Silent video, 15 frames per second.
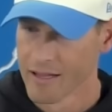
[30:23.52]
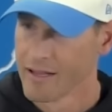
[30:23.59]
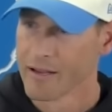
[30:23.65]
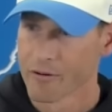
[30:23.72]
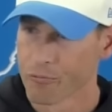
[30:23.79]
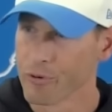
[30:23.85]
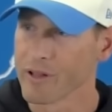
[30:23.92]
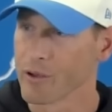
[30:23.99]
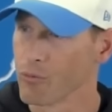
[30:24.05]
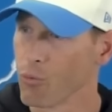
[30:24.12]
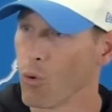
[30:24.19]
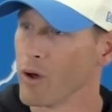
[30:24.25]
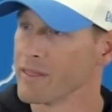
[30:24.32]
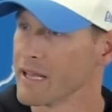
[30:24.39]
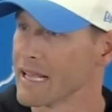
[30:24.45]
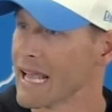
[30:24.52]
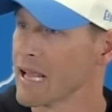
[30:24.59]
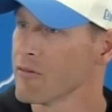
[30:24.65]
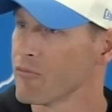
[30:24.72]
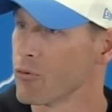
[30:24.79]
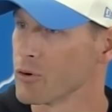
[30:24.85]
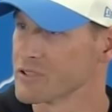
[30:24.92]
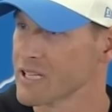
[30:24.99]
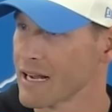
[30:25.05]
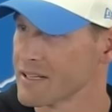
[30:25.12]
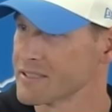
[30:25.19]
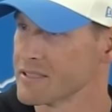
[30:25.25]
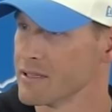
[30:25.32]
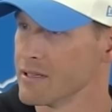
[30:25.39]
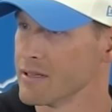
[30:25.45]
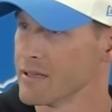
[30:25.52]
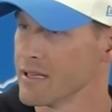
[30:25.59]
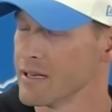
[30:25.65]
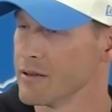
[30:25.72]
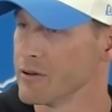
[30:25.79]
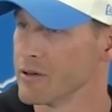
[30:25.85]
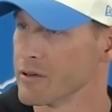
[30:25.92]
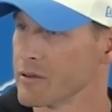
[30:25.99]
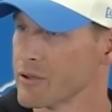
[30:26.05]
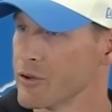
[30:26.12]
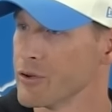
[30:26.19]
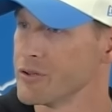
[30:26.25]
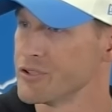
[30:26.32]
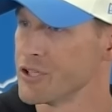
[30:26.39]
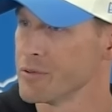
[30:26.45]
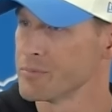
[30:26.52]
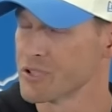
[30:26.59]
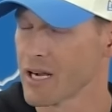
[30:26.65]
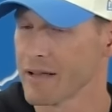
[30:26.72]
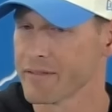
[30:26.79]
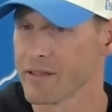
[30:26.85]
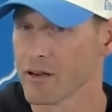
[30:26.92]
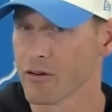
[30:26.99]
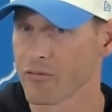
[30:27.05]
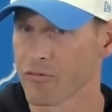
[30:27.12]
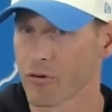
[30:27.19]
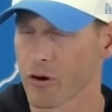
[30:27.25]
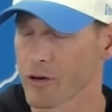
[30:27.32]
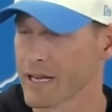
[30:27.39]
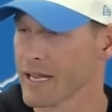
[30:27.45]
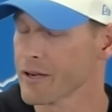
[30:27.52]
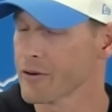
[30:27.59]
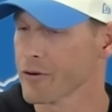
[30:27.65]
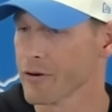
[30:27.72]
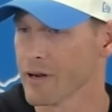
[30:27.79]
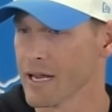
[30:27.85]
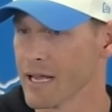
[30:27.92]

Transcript: really won the game for us, got us into a good chip shot there for our kicker.